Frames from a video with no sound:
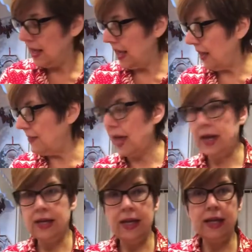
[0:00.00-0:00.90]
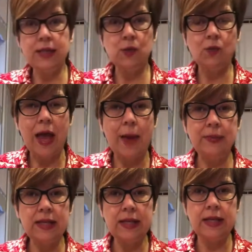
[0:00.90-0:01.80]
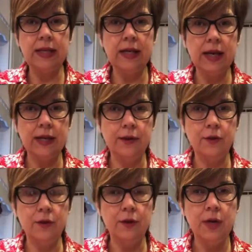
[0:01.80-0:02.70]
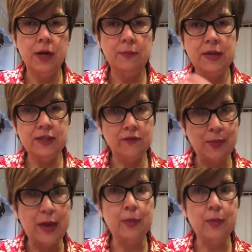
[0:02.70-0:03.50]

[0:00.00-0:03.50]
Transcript: and then it's wrapped in another piece of paper.